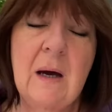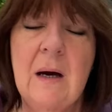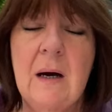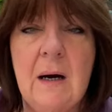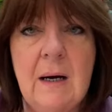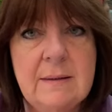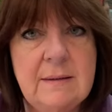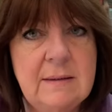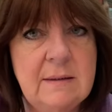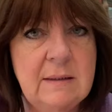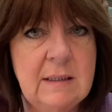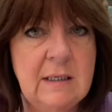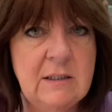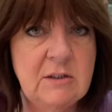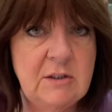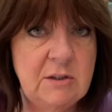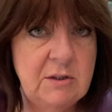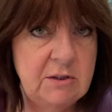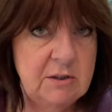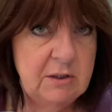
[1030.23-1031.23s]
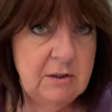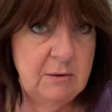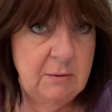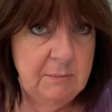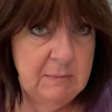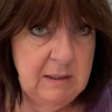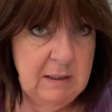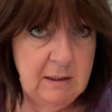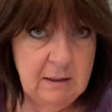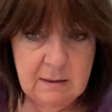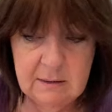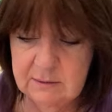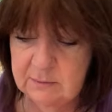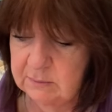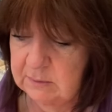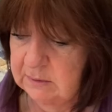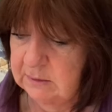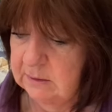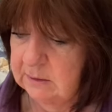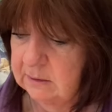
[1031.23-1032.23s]
I didn't actually show you my last
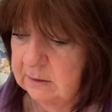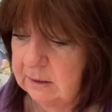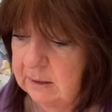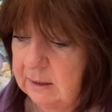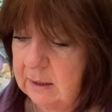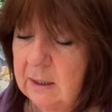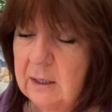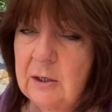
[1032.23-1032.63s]
one, did I?